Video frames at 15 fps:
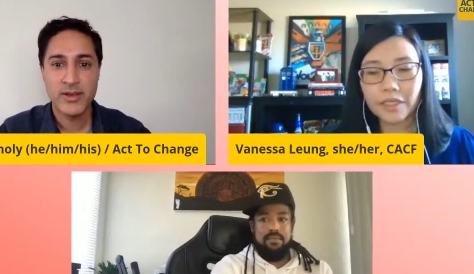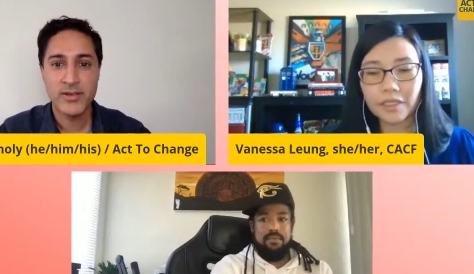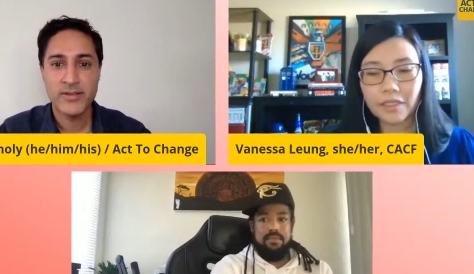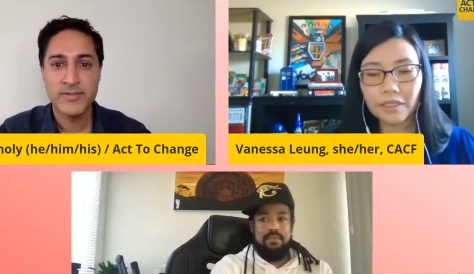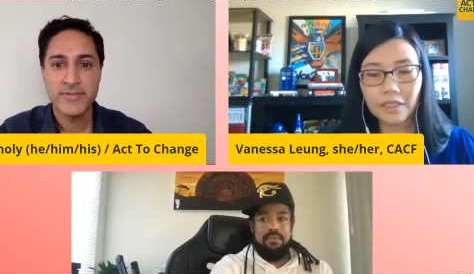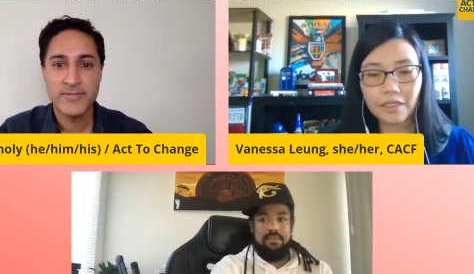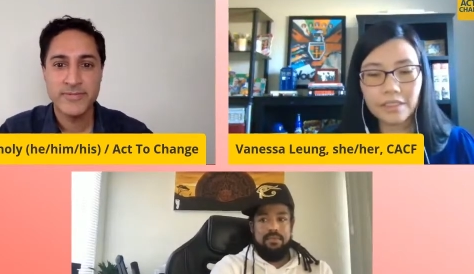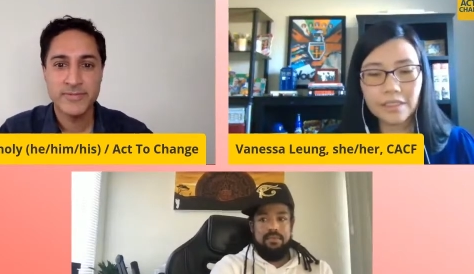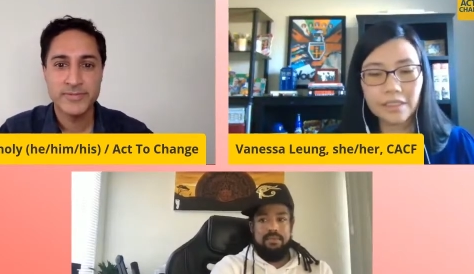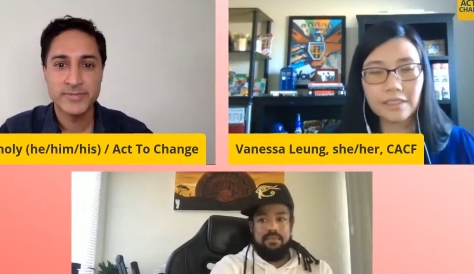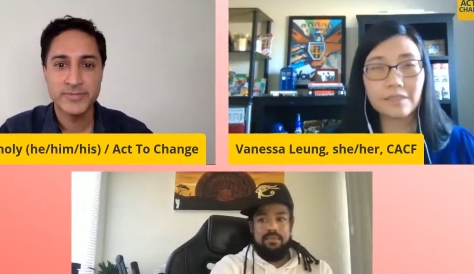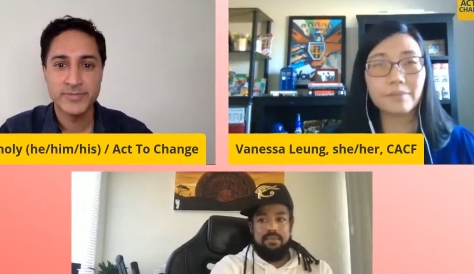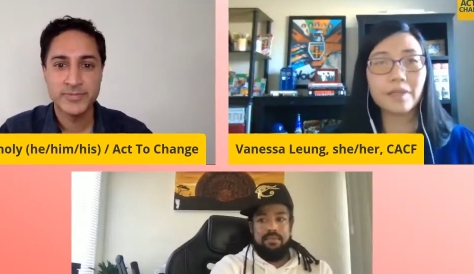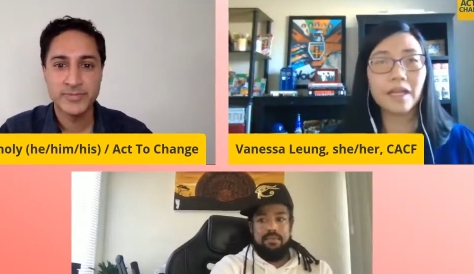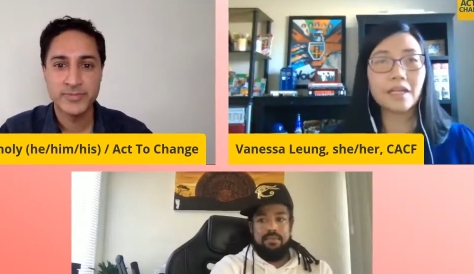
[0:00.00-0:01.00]
Speaker 1: I wanted to
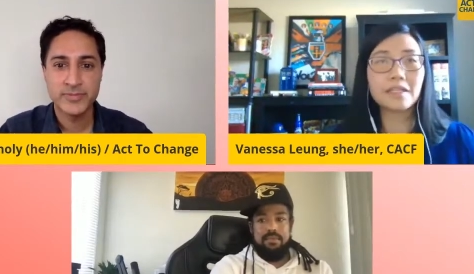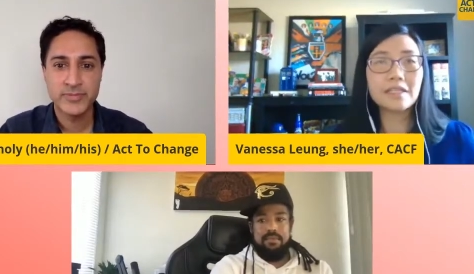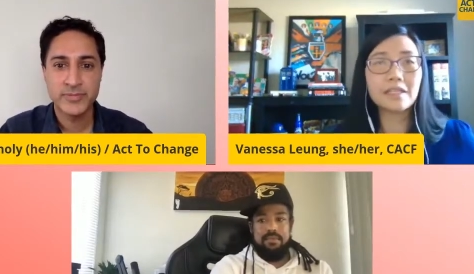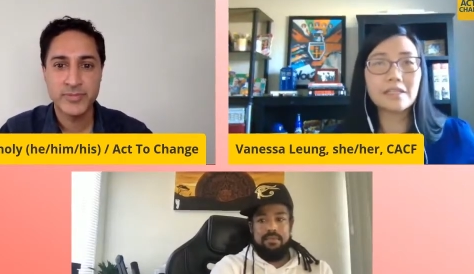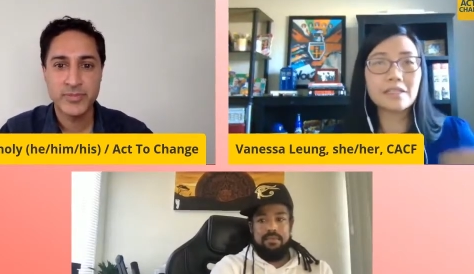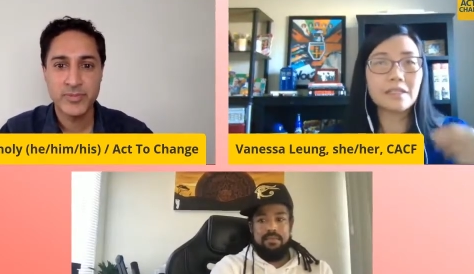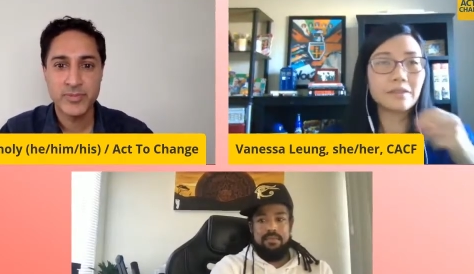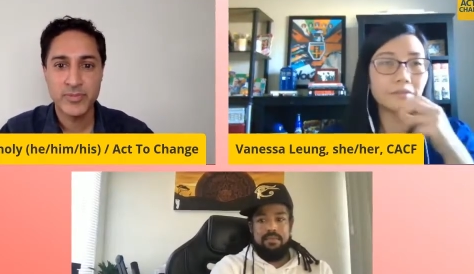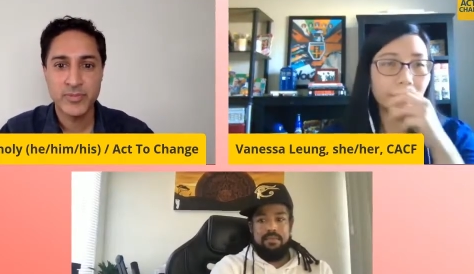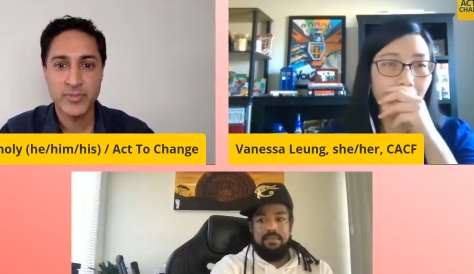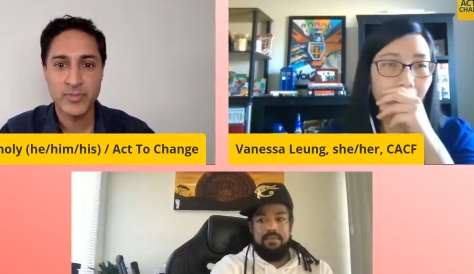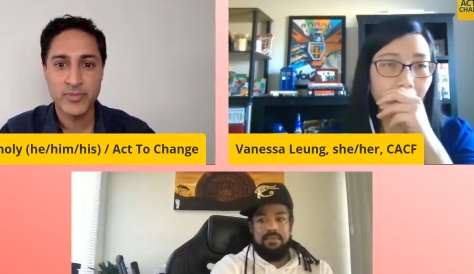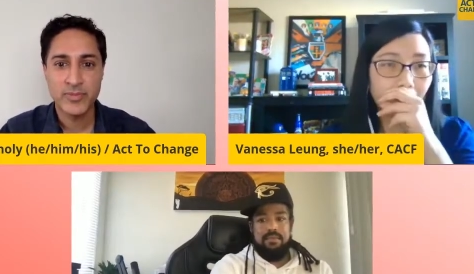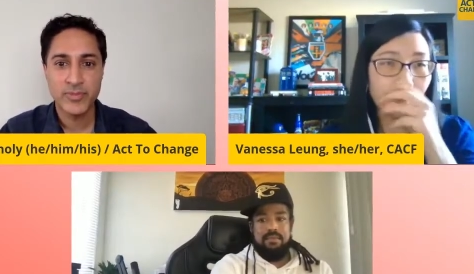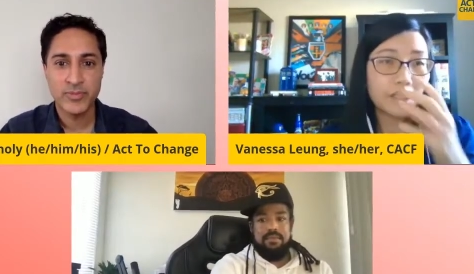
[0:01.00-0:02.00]
set some context of
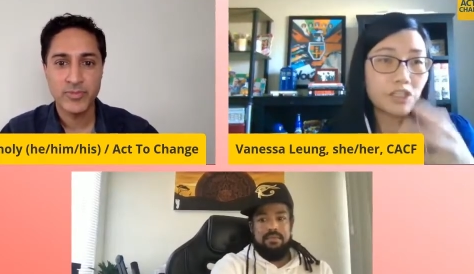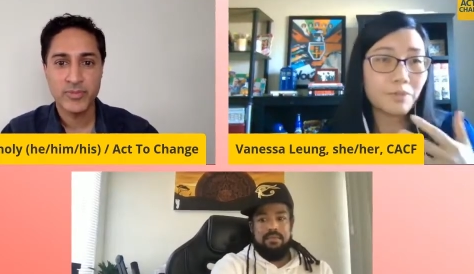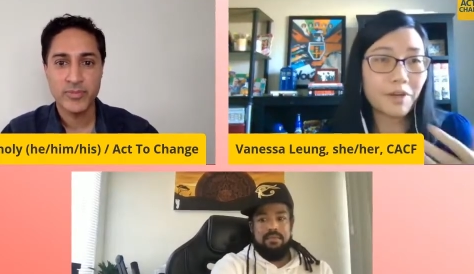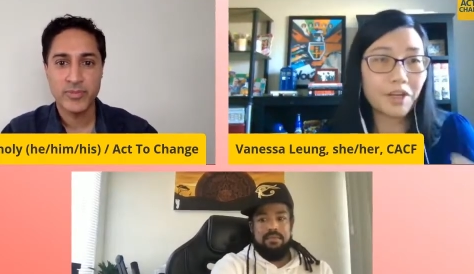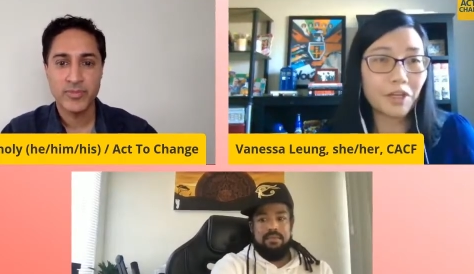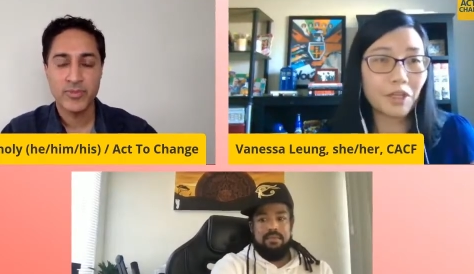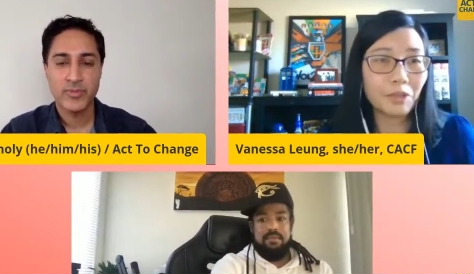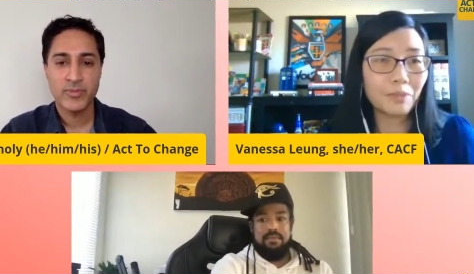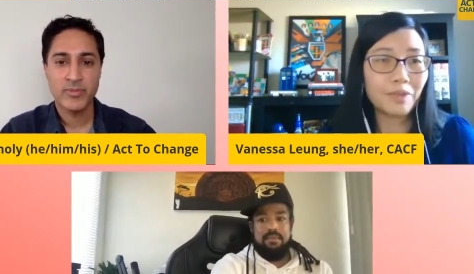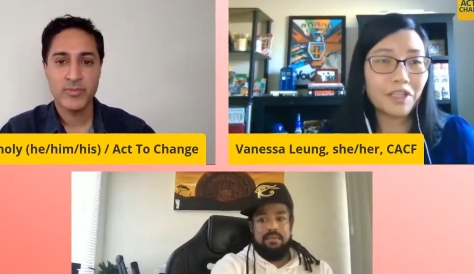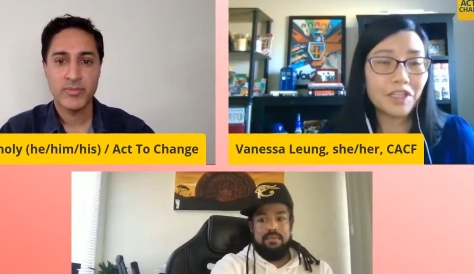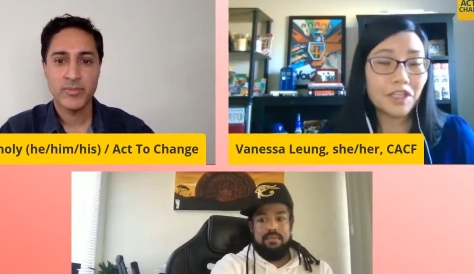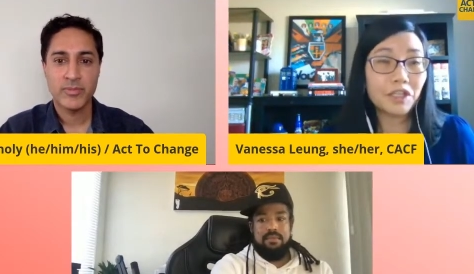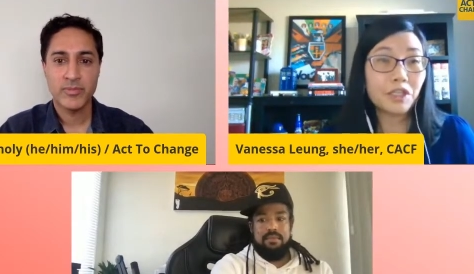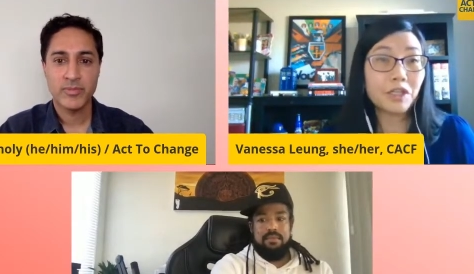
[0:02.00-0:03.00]
like the Asian American
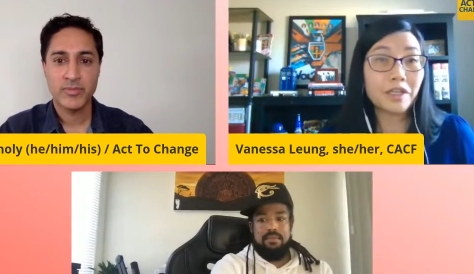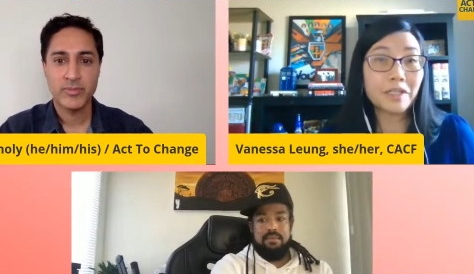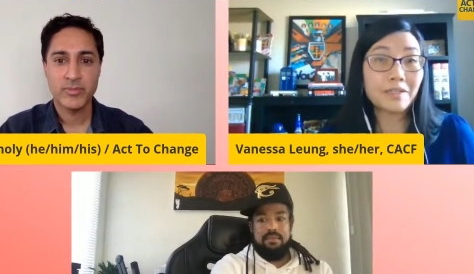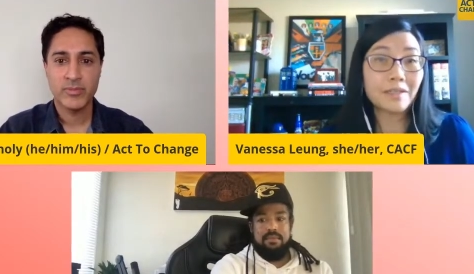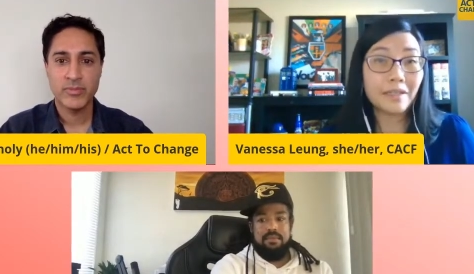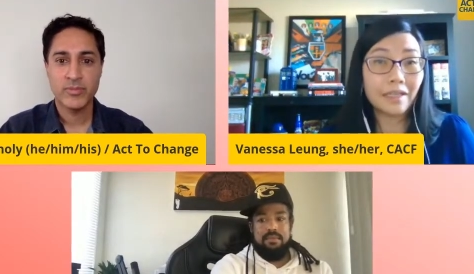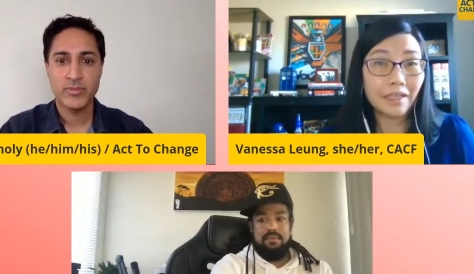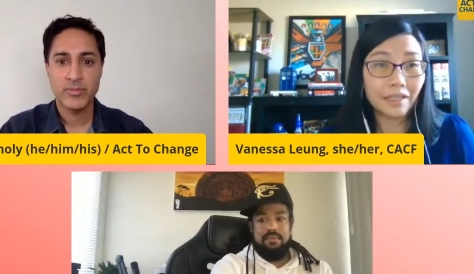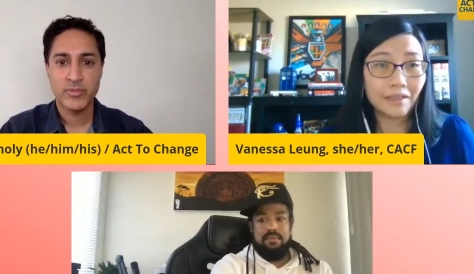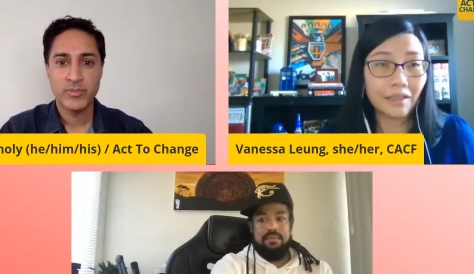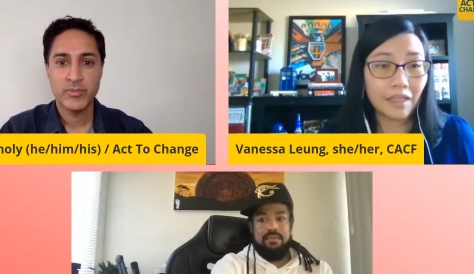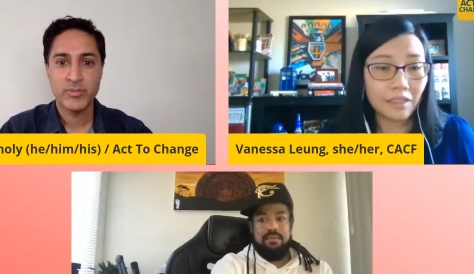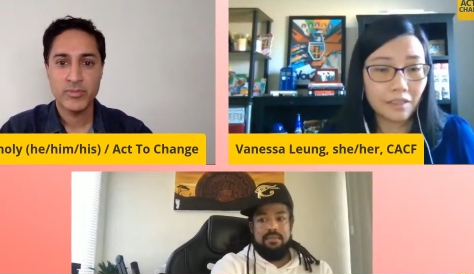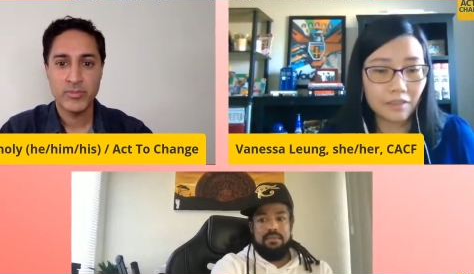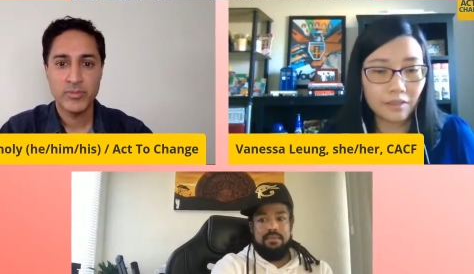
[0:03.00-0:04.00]
community in New York City
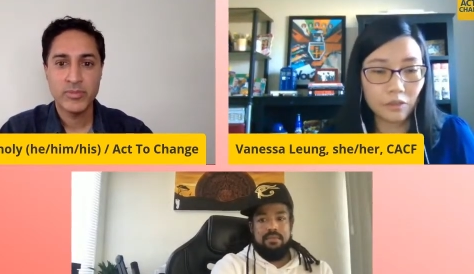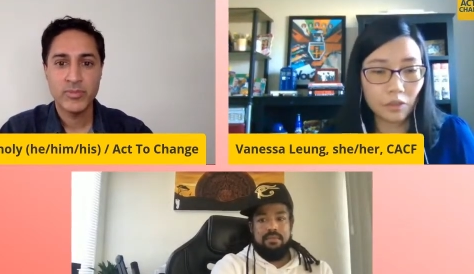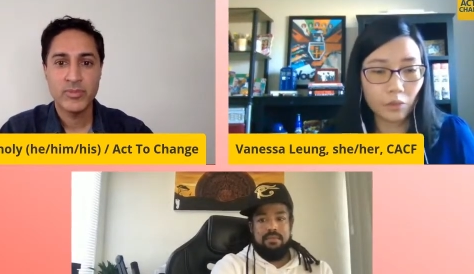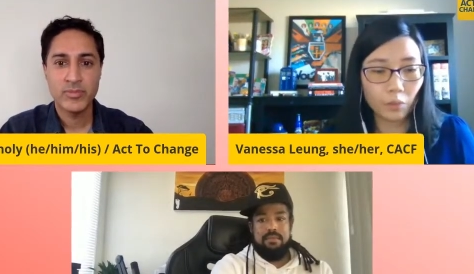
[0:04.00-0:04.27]
and and